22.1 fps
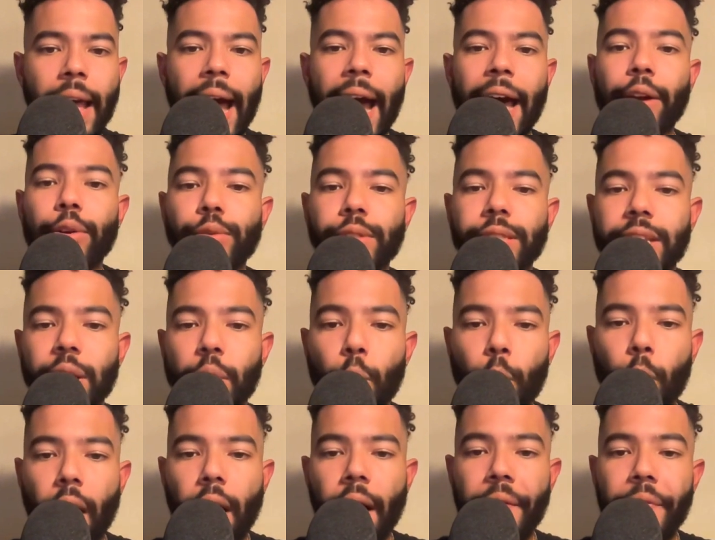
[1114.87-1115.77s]
I don't see
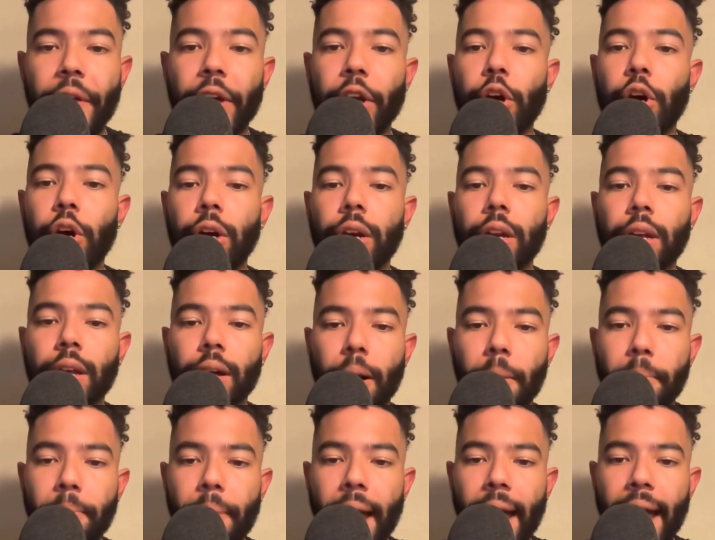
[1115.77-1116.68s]
why they couldn't
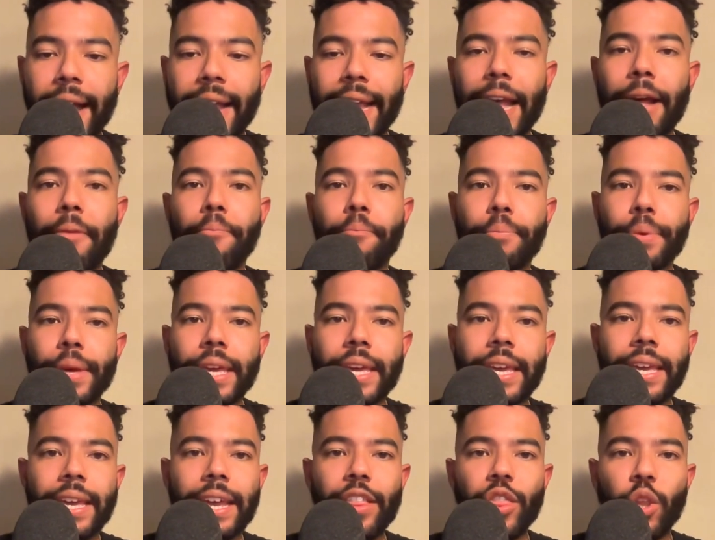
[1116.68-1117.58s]
come back and
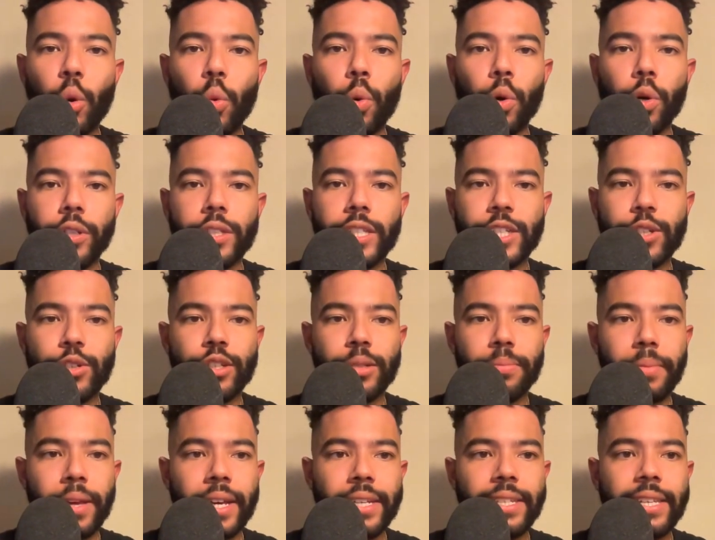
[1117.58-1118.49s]
be in the World
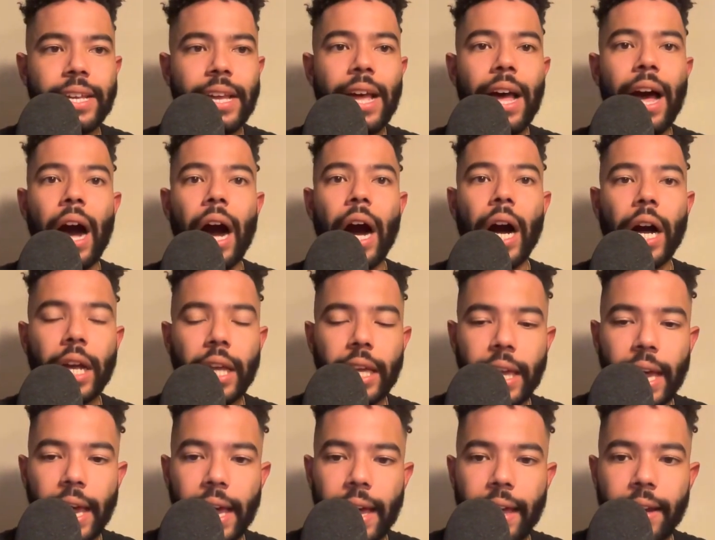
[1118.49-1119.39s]
Series mix
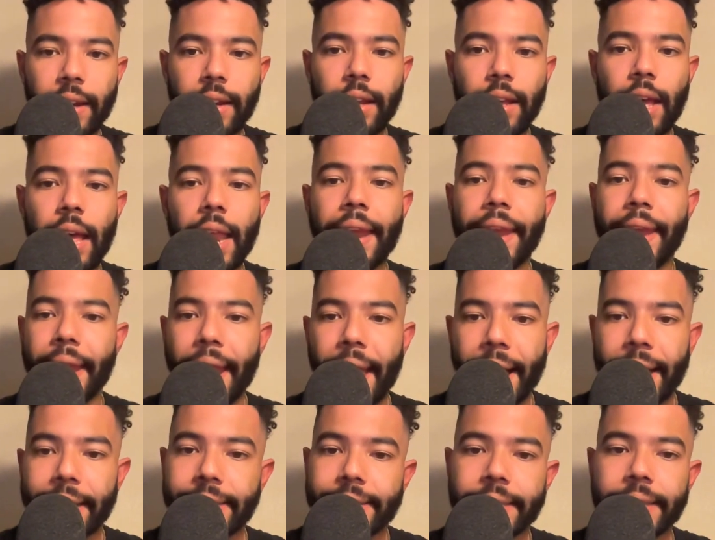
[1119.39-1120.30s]
again
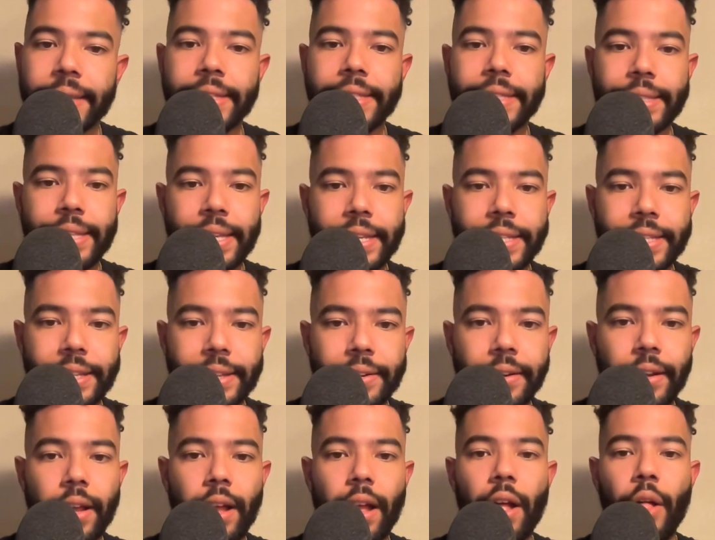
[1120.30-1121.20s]
next
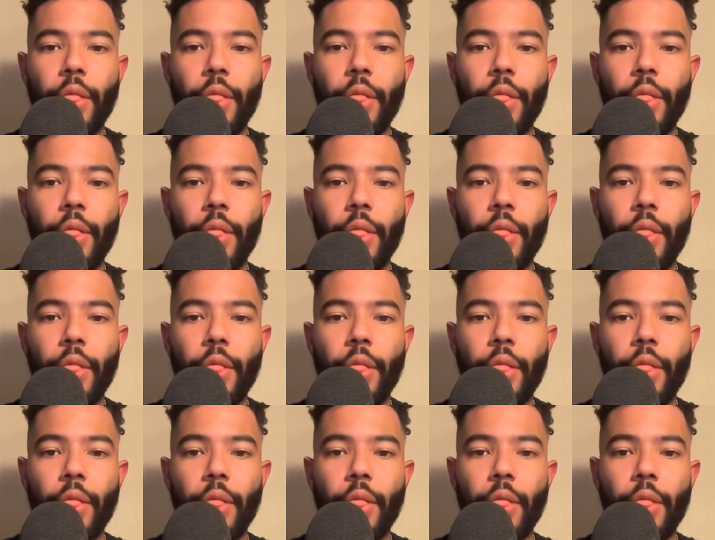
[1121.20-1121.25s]
season.